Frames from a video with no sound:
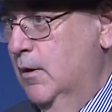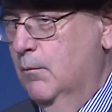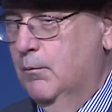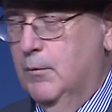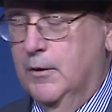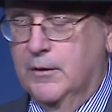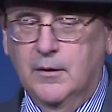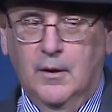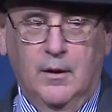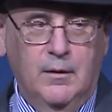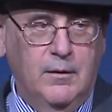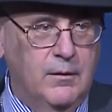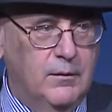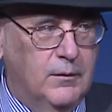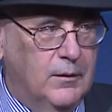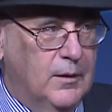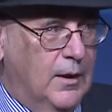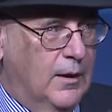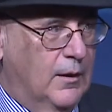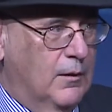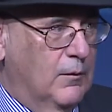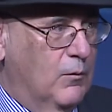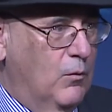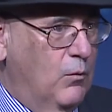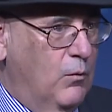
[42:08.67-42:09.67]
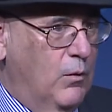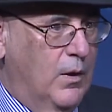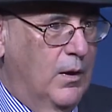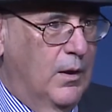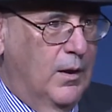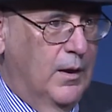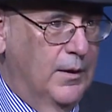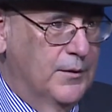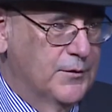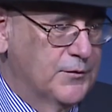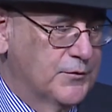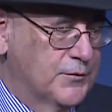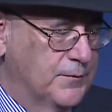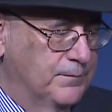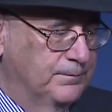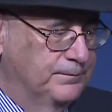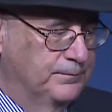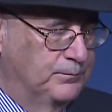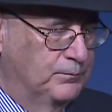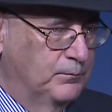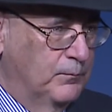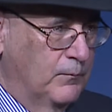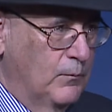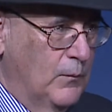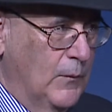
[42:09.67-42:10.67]
But the other thing was
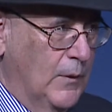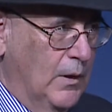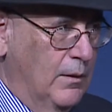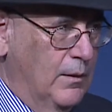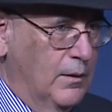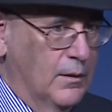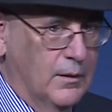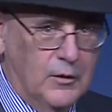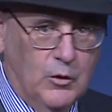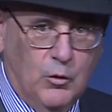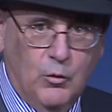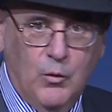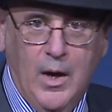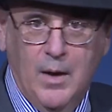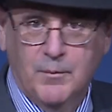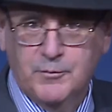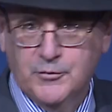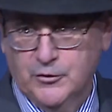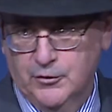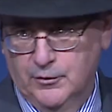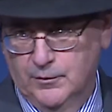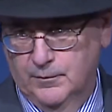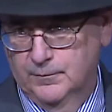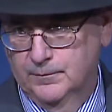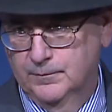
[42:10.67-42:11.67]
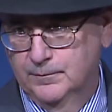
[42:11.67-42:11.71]
corruption.